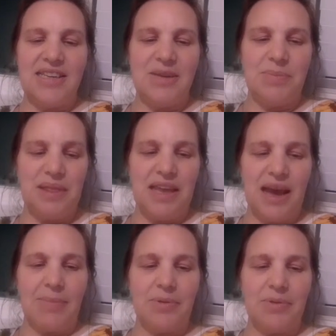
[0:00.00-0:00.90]
deep
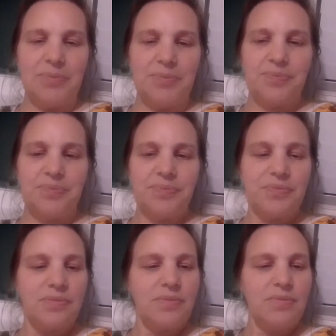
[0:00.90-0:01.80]
in the apple.
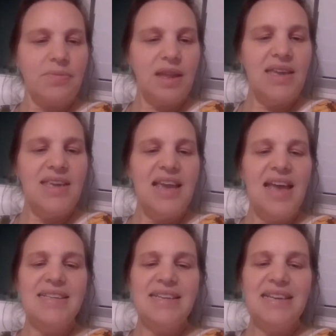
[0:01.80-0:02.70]

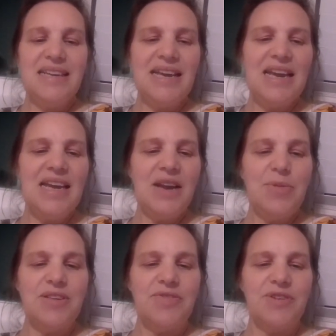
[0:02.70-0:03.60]
"Yes, indeed.
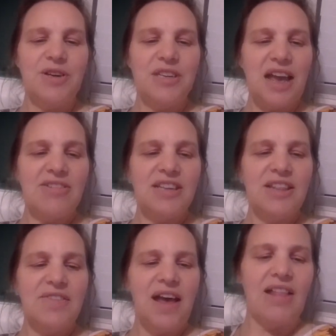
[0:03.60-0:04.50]
It was the first house
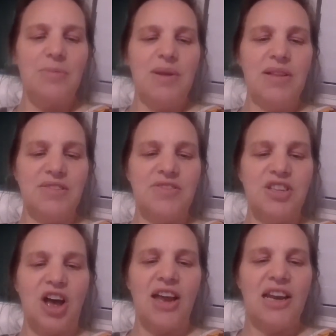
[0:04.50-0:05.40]
in the valley built of
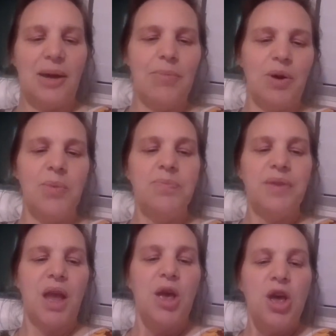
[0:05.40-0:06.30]
sawed lumber.
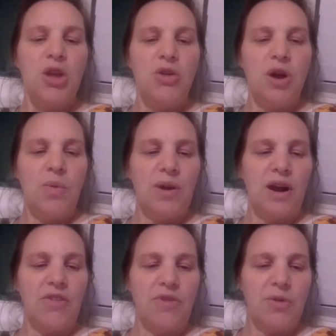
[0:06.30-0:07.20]
You know, when
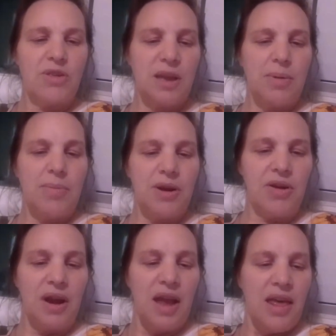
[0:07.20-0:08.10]
our folks came up
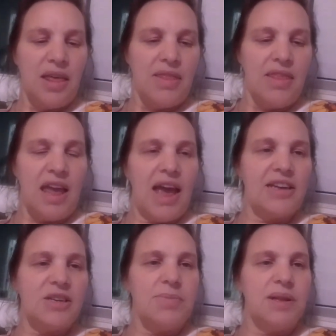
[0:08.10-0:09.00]
here, they
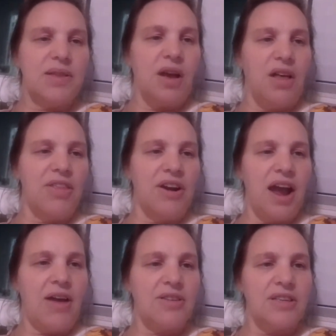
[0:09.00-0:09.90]
had to build all their
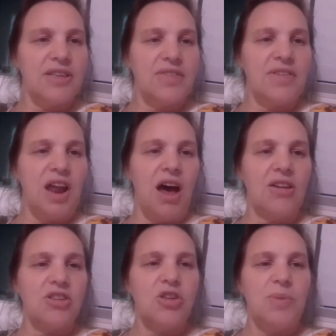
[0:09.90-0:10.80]
houses of
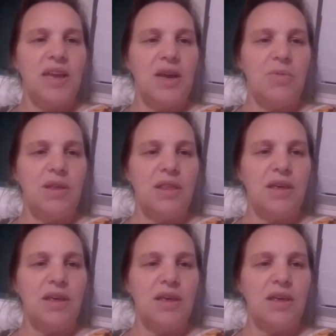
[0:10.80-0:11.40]
logs to begin with."